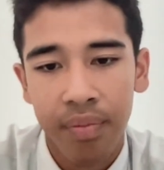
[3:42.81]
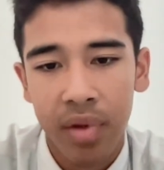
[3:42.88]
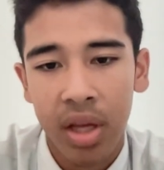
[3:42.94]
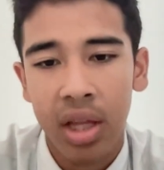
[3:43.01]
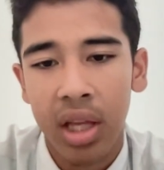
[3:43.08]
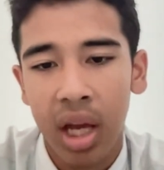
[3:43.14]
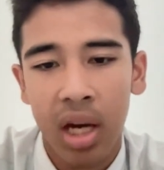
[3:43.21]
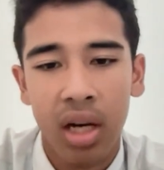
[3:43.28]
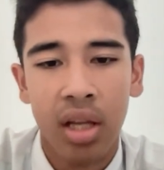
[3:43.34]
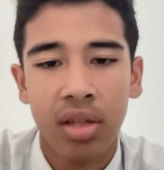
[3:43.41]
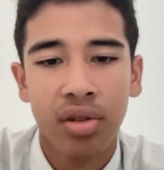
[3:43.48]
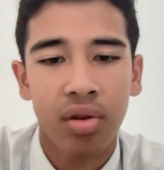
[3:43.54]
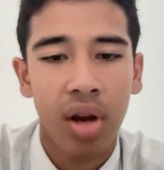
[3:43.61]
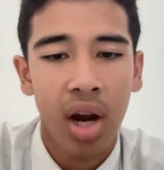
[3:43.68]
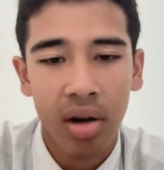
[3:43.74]
It can lead
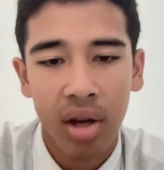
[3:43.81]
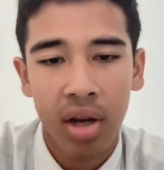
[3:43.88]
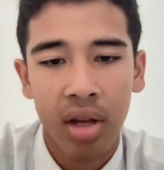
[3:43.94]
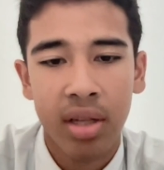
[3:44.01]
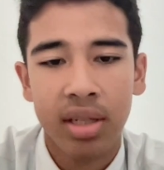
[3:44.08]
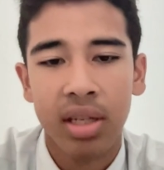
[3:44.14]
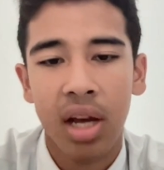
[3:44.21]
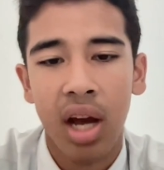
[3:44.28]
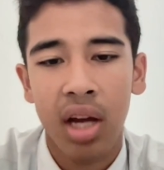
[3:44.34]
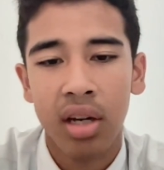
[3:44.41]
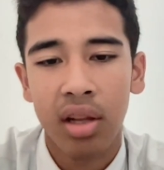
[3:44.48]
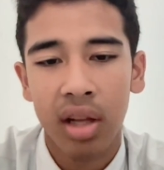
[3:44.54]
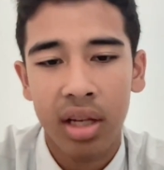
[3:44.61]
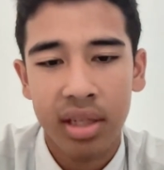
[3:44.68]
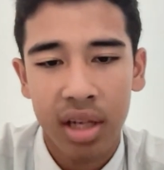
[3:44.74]
to arrogance,
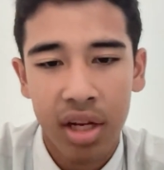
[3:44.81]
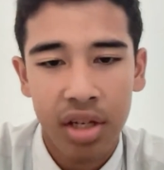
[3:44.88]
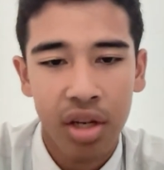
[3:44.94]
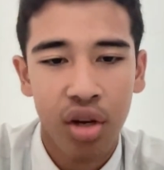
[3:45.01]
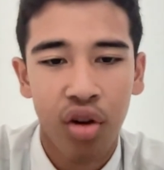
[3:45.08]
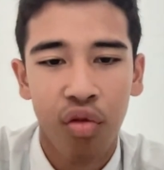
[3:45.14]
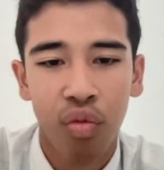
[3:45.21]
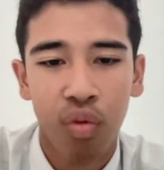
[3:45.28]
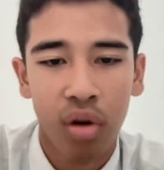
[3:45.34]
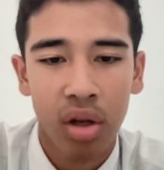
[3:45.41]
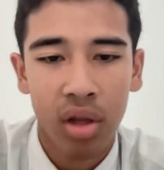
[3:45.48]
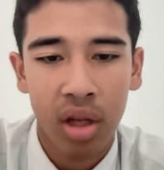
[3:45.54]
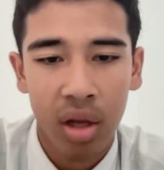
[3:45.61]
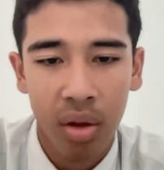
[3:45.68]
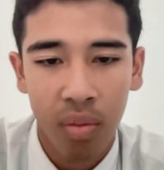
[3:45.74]
idolization of
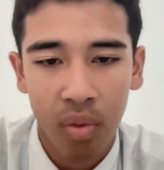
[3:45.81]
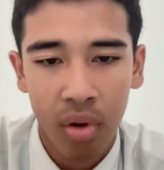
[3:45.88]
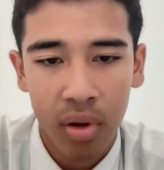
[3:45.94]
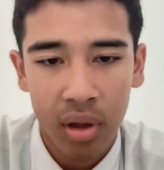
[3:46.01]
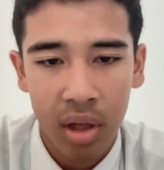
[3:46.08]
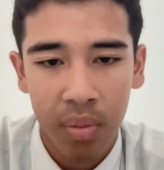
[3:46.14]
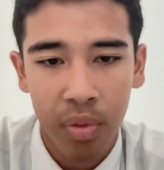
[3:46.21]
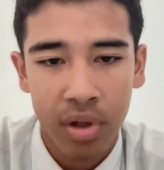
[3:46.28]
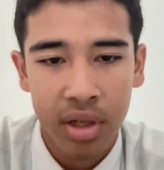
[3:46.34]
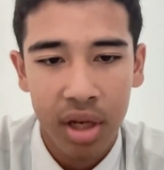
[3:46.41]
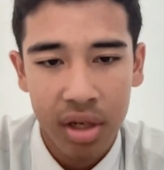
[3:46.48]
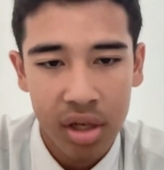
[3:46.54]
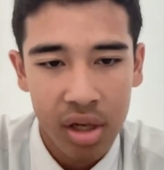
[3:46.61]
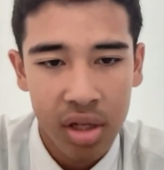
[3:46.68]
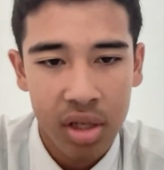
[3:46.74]
worldly
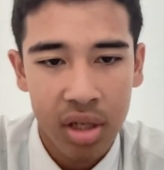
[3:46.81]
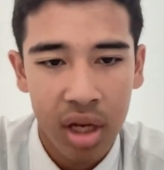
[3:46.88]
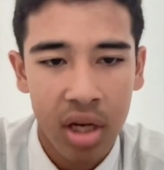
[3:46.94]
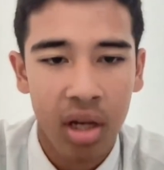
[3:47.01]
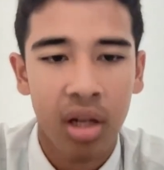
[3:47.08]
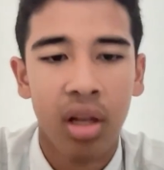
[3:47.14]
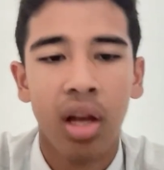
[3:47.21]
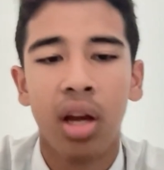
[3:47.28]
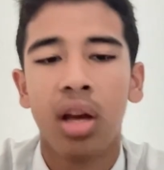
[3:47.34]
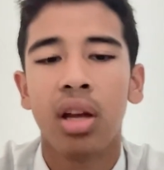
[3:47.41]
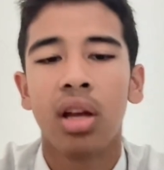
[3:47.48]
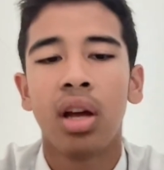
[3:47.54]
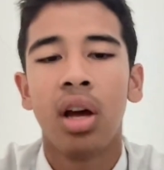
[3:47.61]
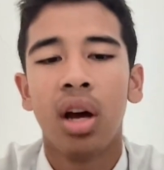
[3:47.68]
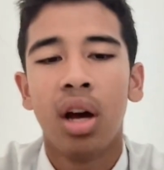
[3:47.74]
possessions, and neglect
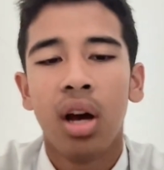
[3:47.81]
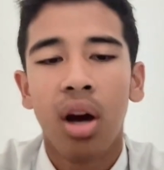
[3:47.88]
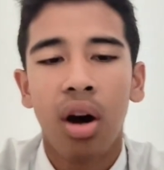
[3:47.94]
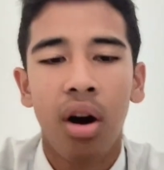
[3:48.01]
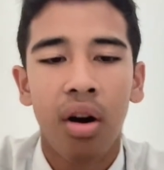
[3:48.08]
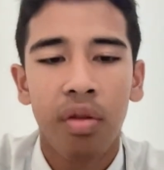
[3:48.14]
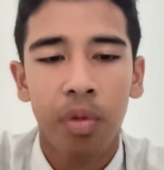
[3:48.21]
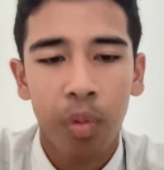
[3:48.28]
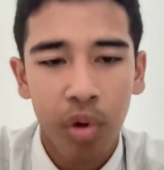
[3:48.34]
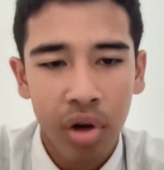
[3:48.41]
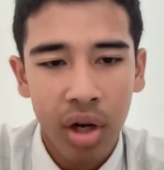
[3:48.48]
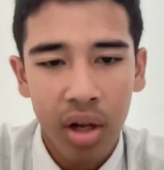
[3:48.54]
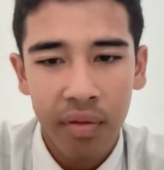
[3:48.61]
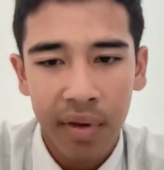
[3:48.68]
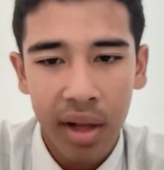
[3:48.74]
of
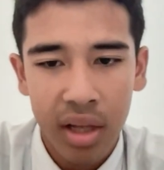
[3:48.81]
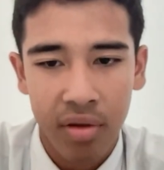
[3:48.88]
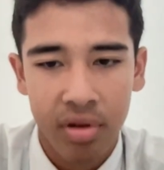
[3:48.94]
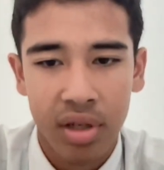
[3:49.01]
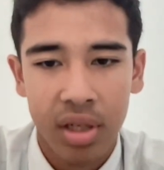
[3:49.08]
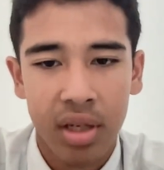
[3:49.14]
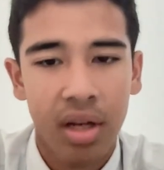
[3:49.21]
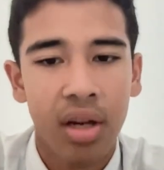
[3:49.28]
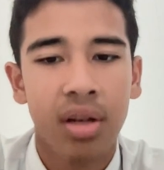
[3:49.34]
moral values.